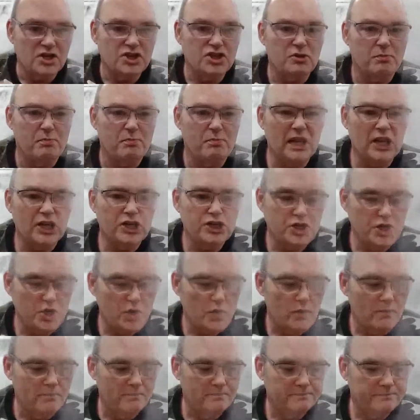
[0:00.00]
Tability.
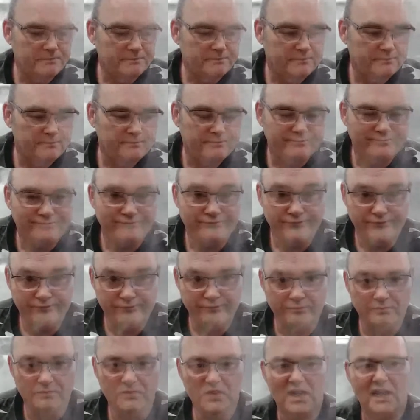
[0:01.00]

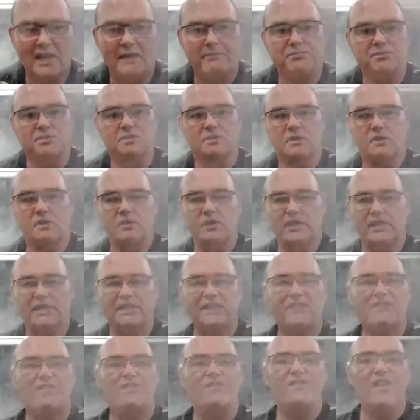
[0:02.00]
Absolutely
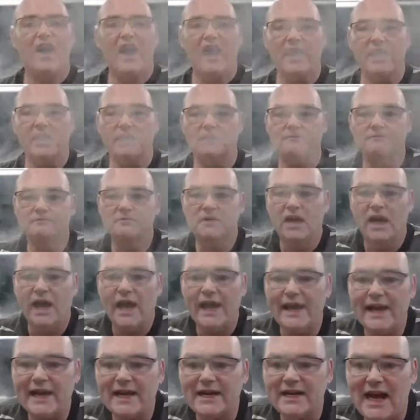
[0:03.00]
divine.
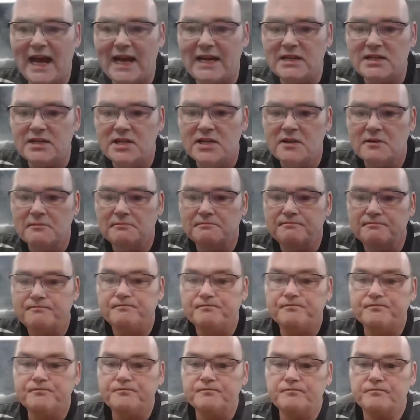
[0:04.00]
Hiya, Grant.
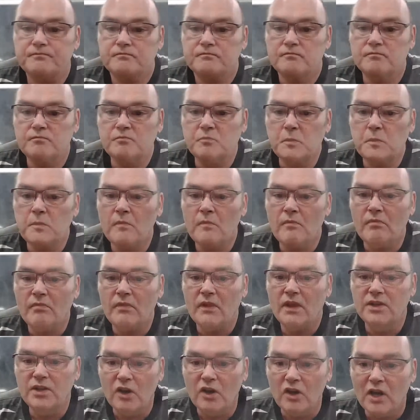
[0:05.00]

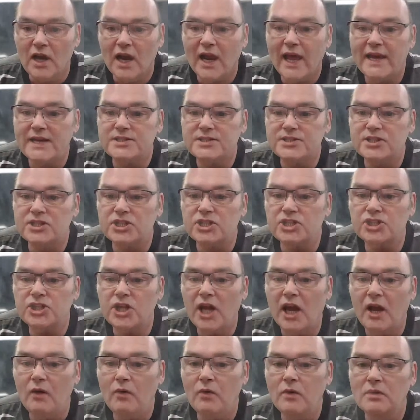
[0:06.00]
You're late to the
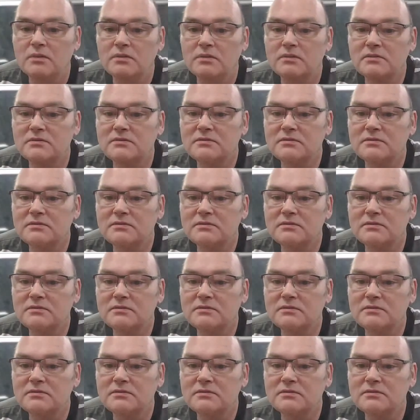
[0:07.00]
show.